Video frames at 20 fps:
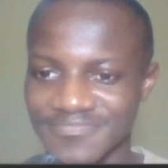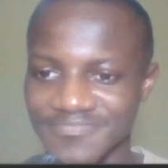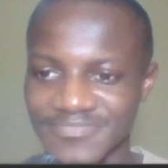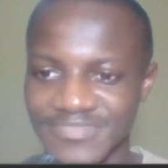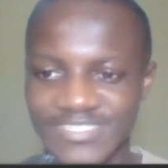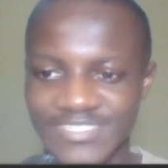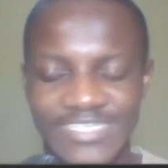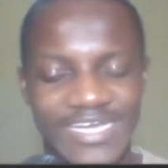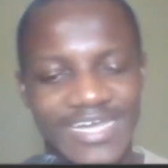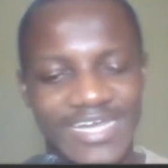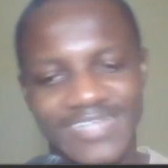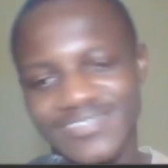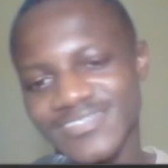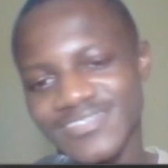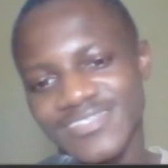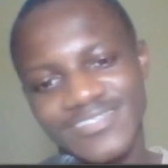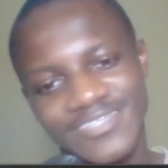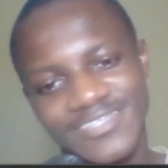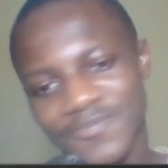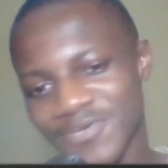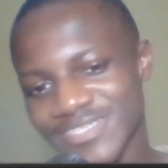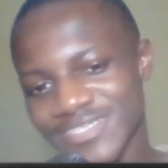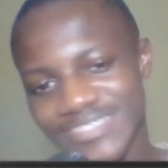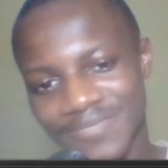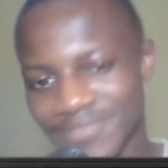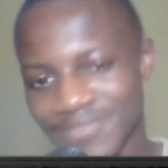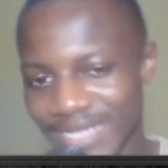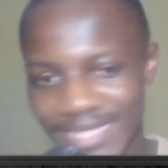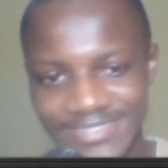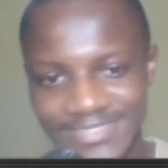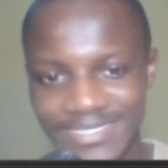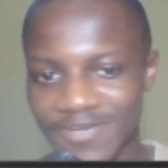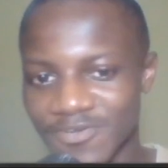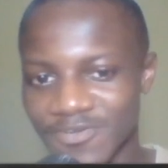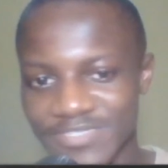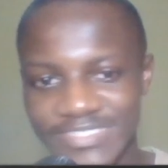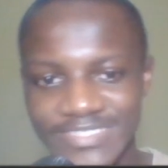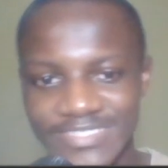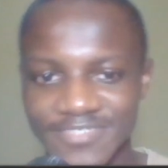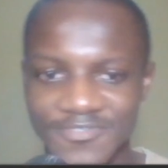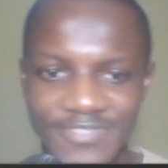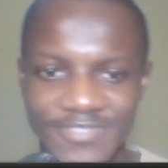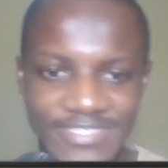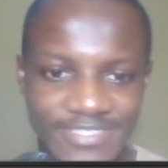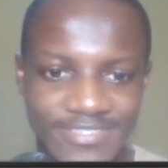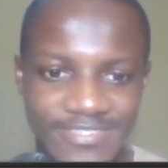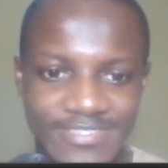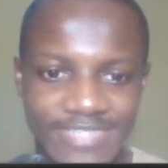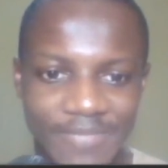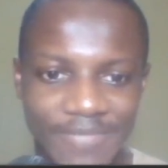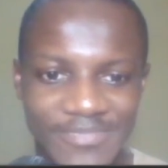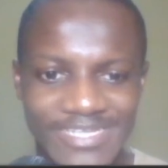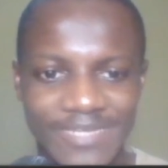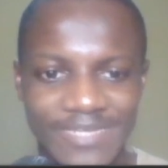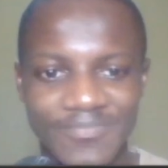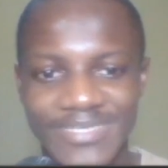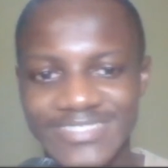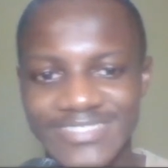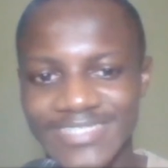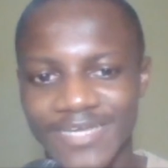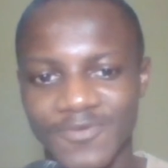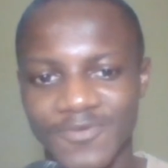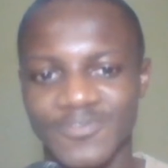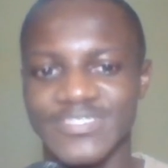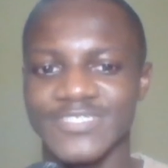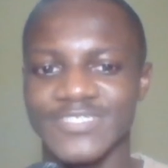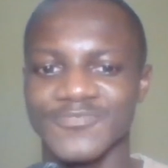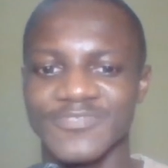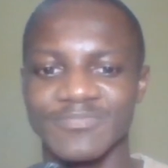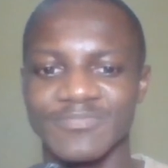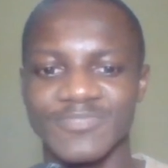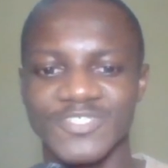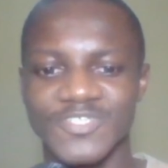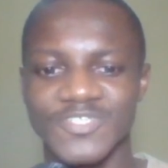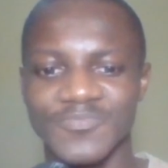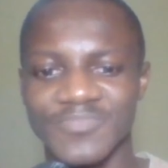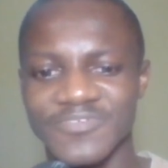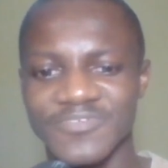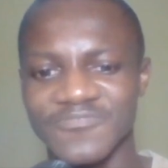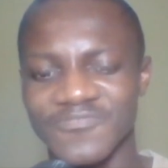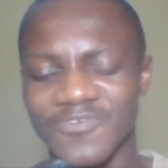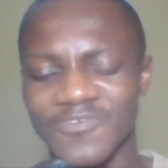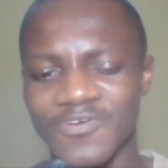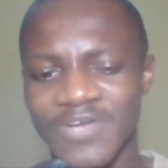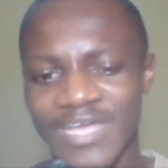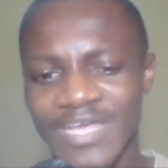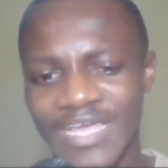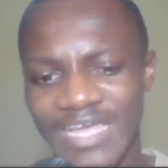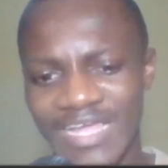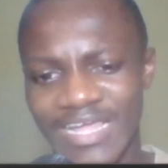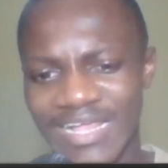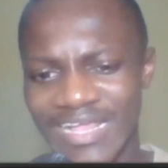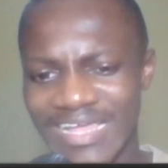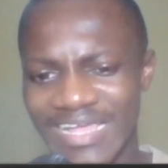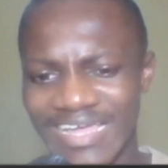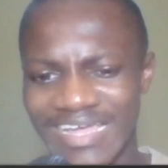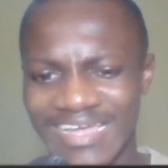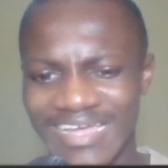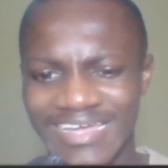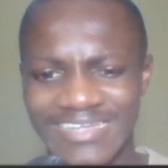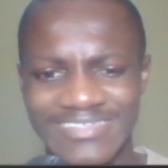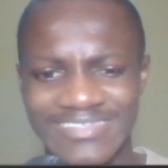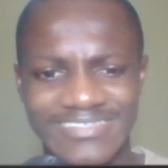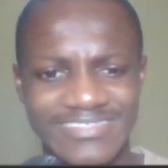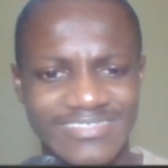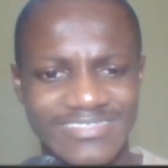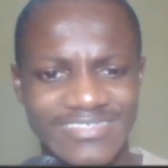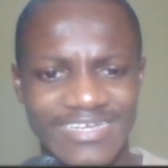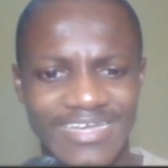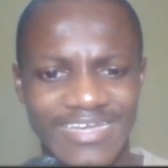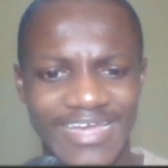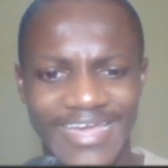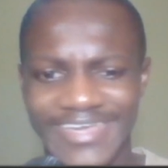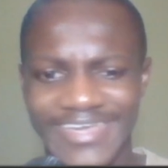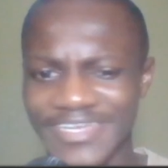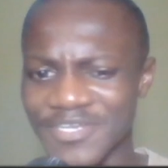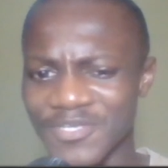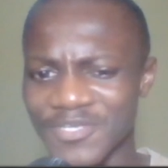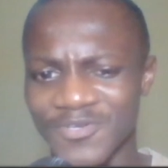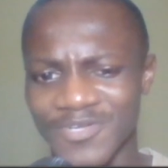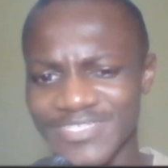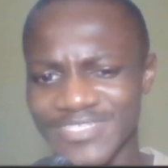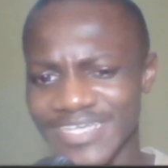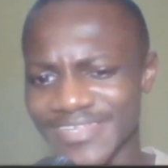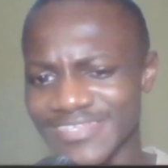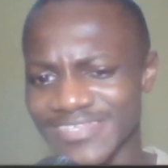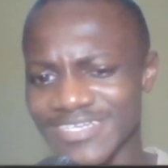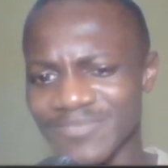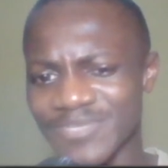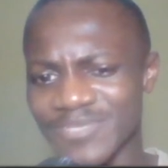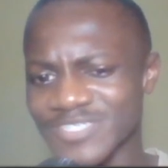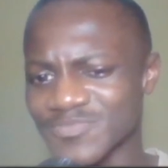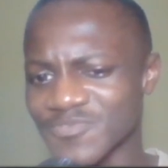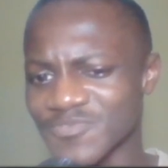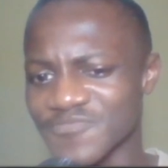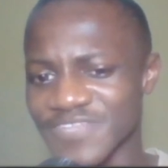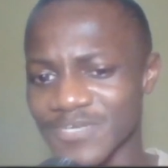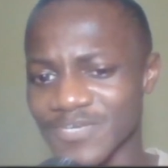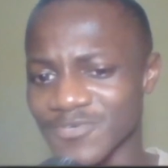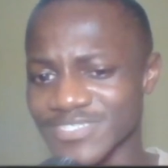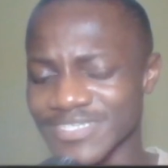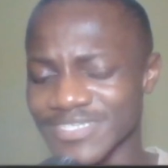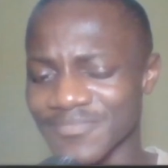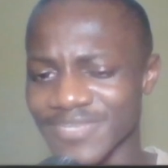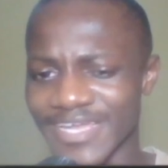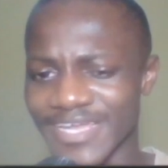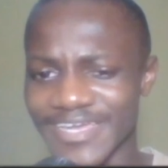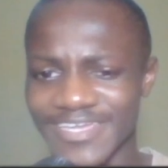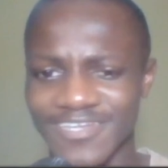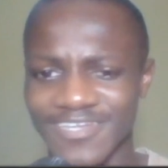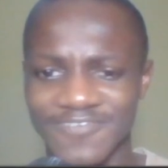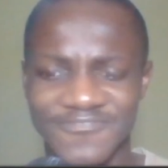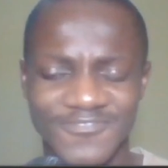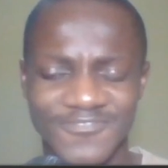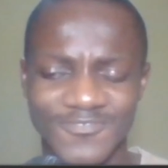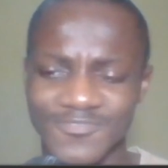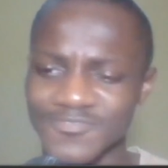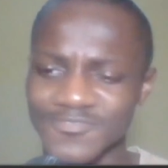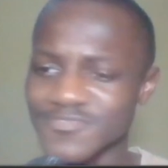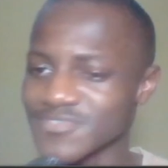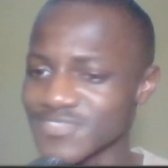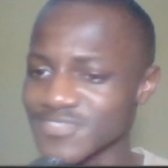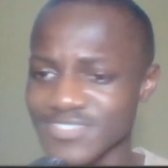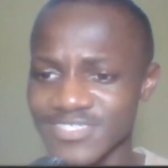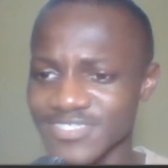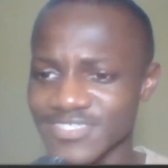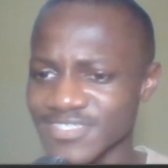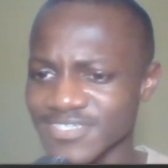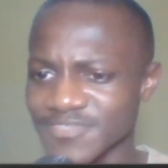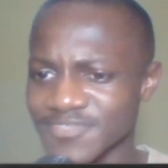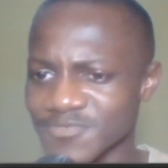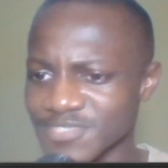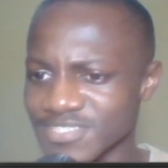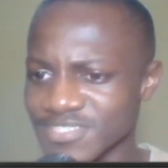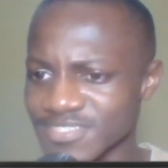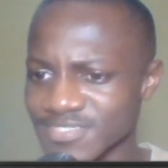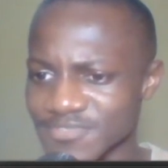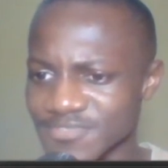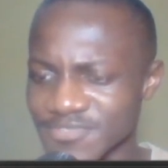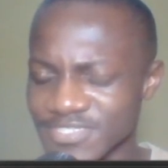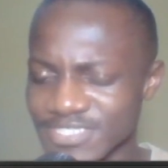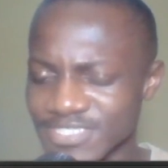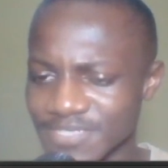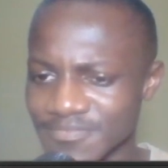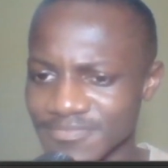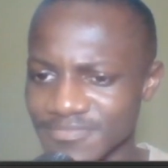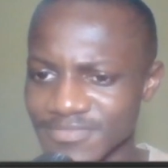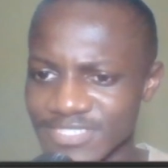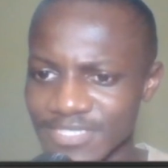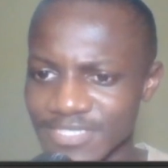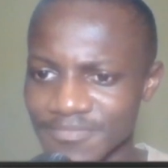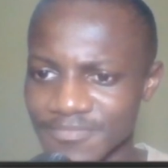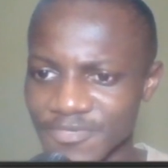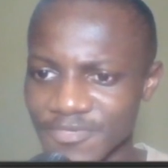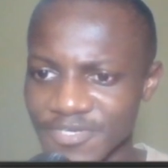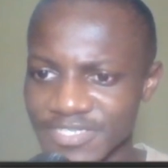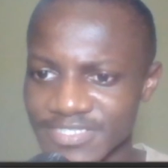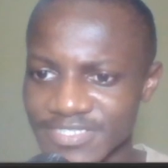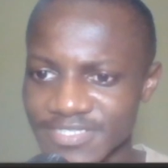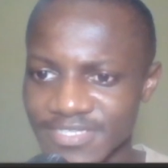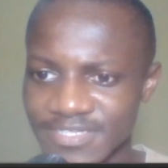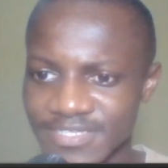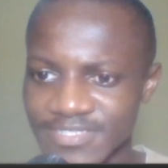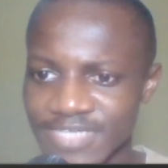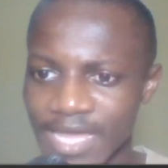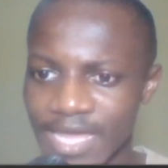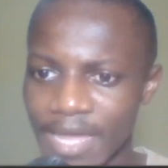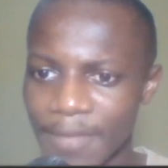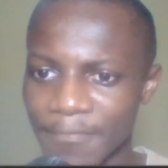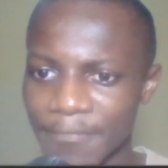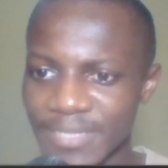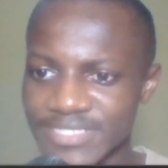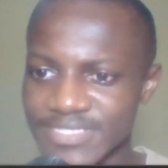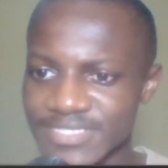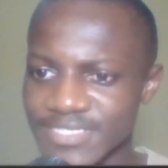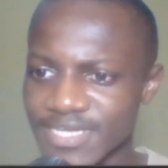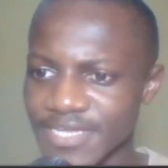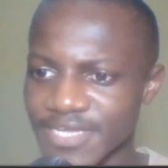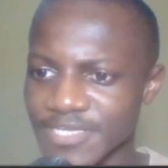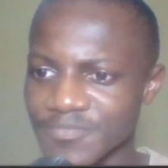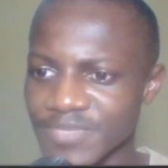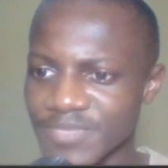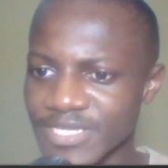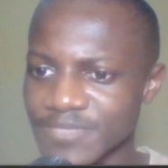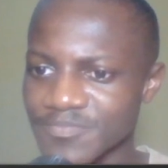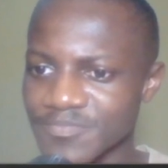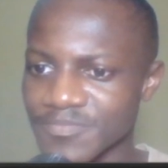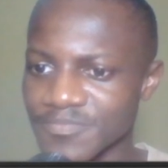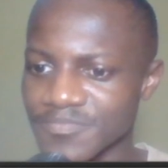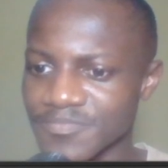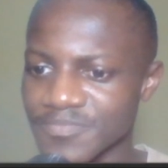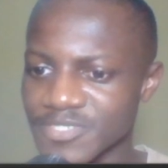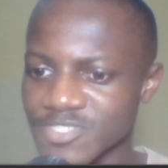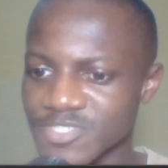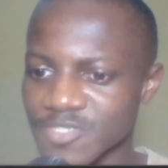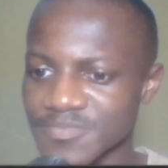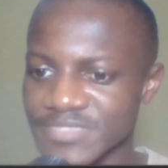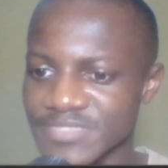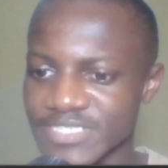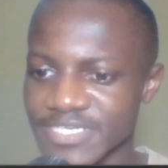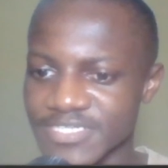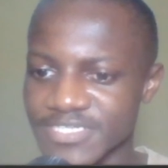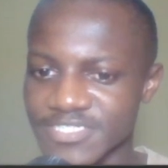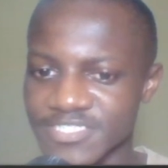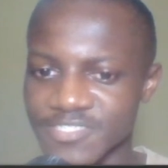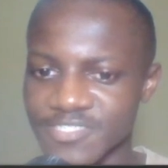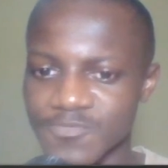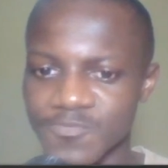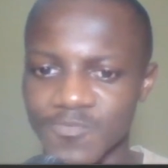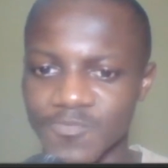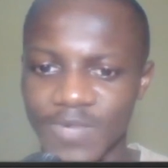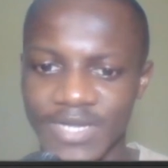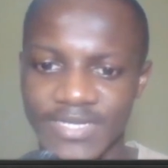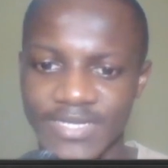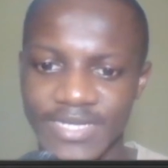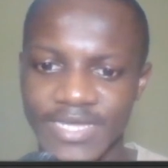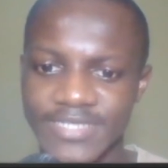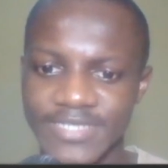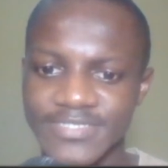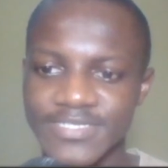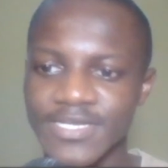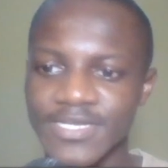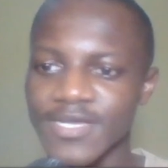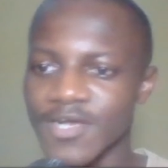yeah, there were some lines that continued. I think the best line continued with bishop b4, and I kid you not, I think the best move there was something like king f2. It was some crazy things. But here he played bishop takes g1, and